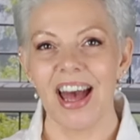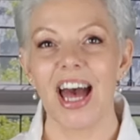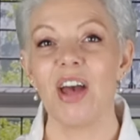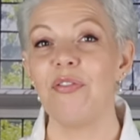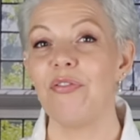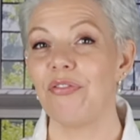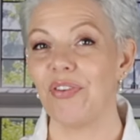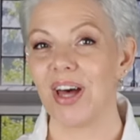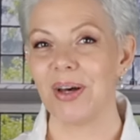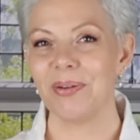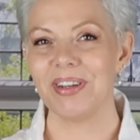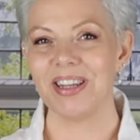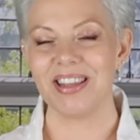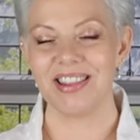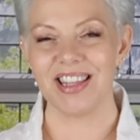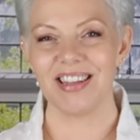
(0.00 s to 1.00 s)
I
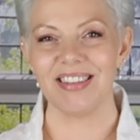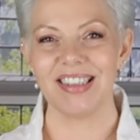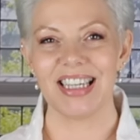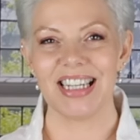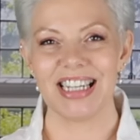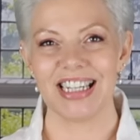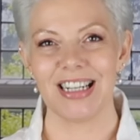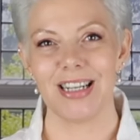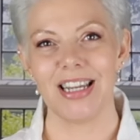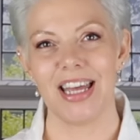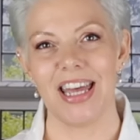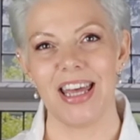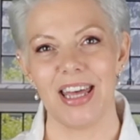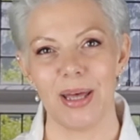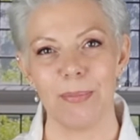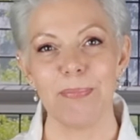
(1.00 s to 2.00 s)
found this little
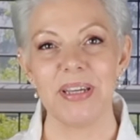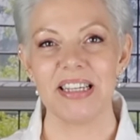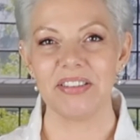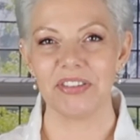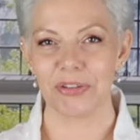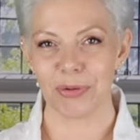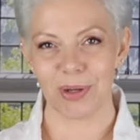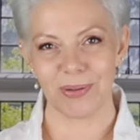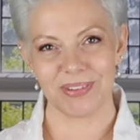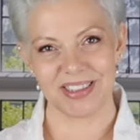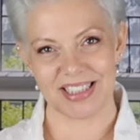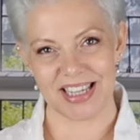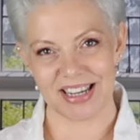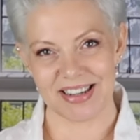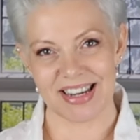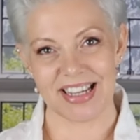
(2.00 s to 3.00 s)
bistro
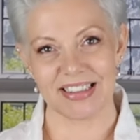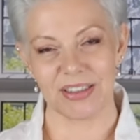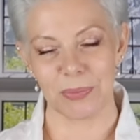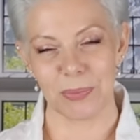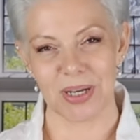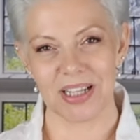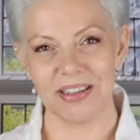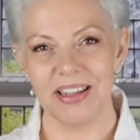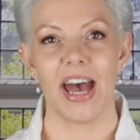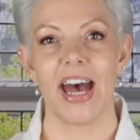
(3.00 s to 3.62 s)
set as well,